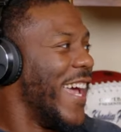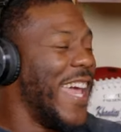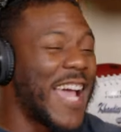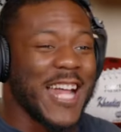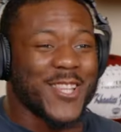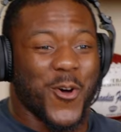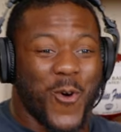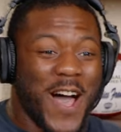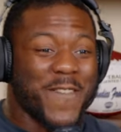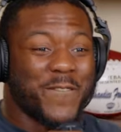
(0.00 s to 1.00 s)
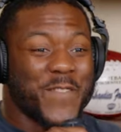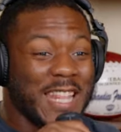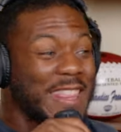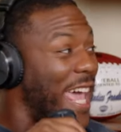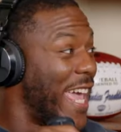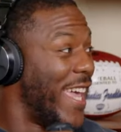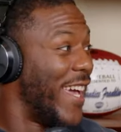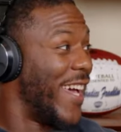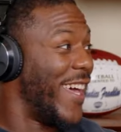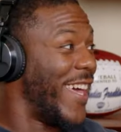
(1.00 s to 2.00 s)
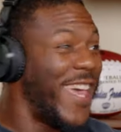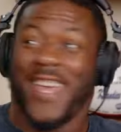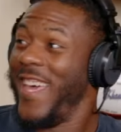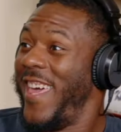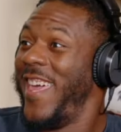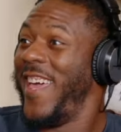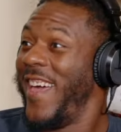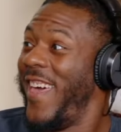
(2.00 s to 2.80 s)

He got the 150. You looking at it like